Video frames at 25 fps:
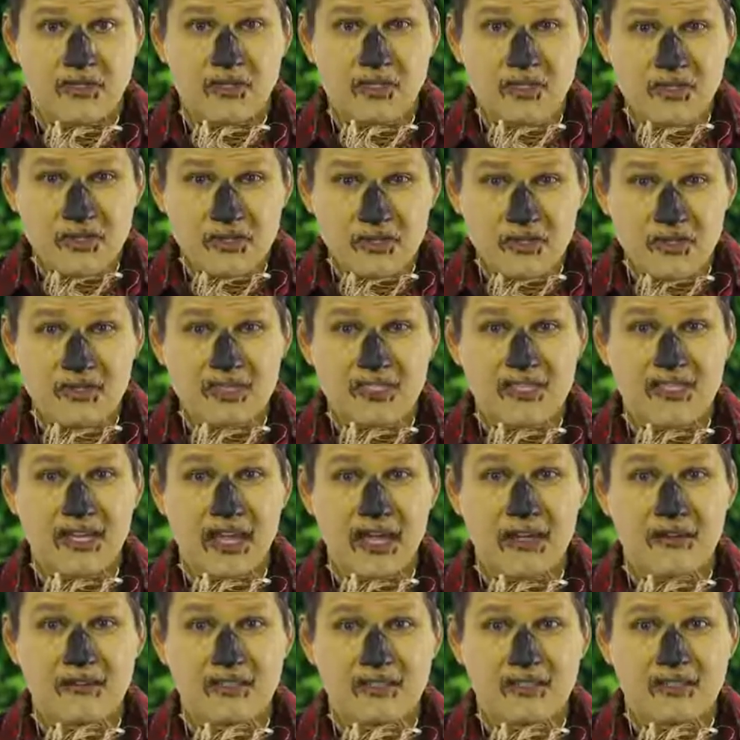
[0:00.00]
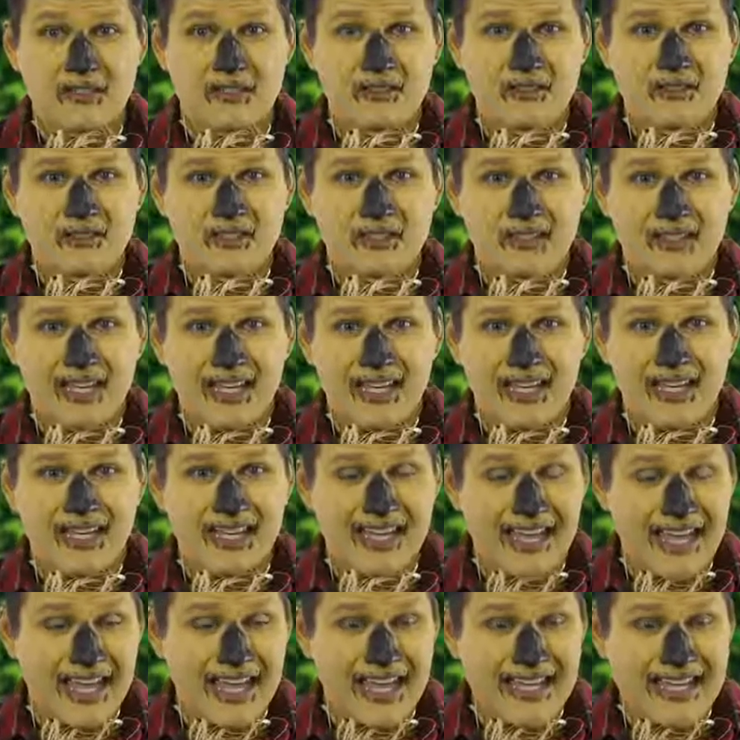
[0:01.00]
Short sound. And
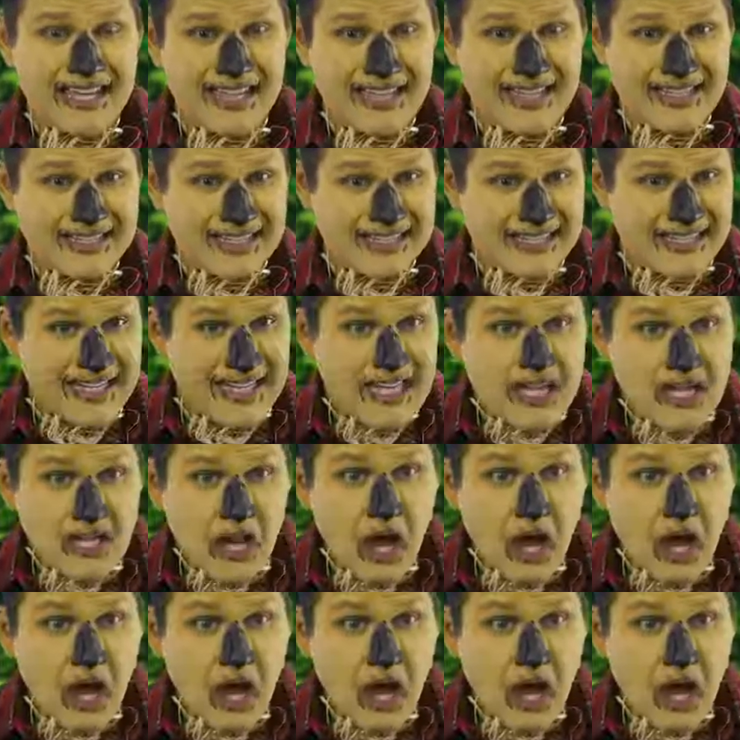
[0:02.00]
is Z a